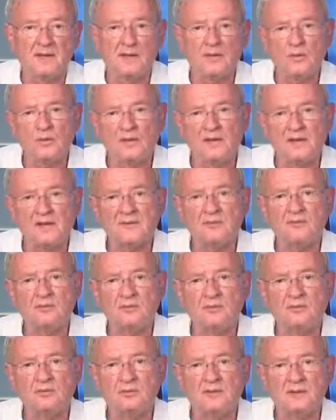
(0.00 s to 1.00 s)
And we have
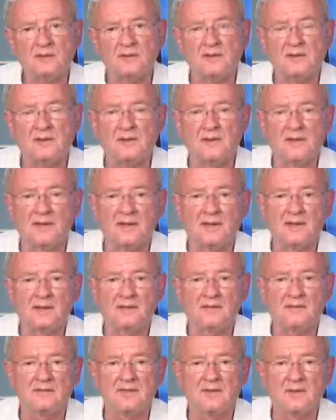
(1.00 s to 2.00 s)
to really
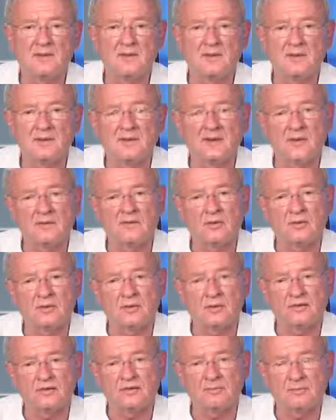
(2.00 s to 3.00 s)
examine, have
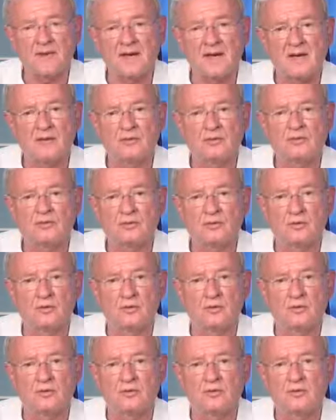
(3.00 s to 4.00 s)
our spouse
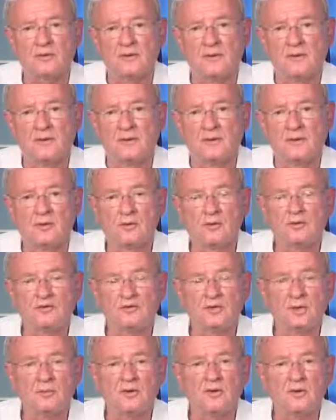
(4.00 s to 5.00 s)
or, or
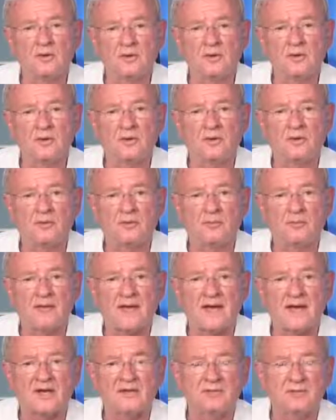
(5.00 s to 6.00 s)
someone look at our
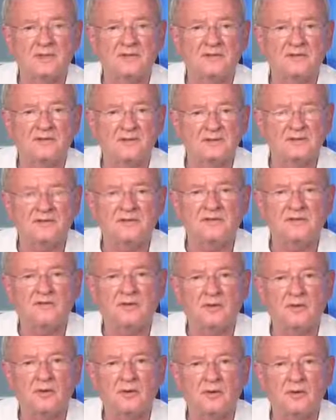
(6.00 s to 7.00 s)
backs because this
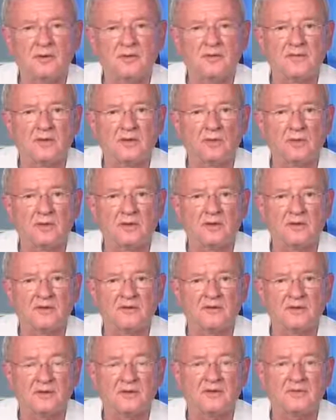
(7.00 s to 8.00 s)
is an area that we
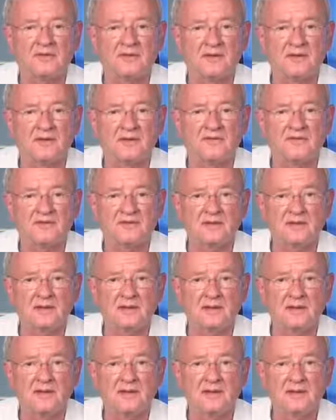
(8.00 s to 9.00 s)
ourselves can't
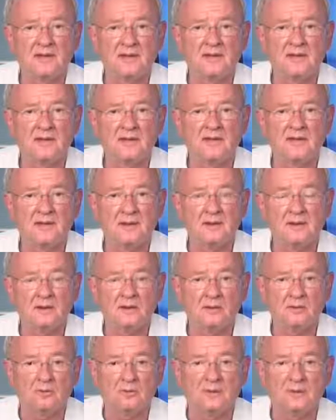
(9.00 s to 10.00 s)
see, and
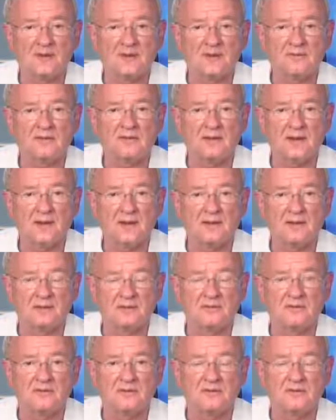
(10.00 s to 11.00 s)
that area has a high
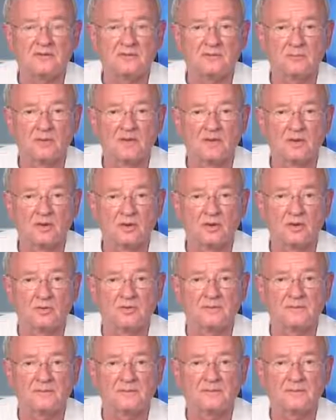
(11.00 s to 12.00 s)
incidence of
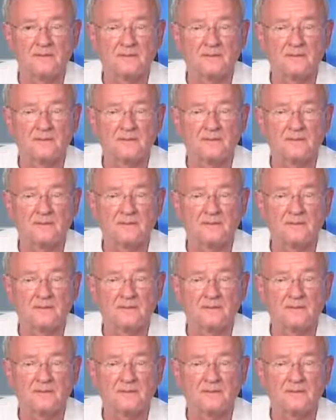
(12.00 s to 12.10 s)
melanomas.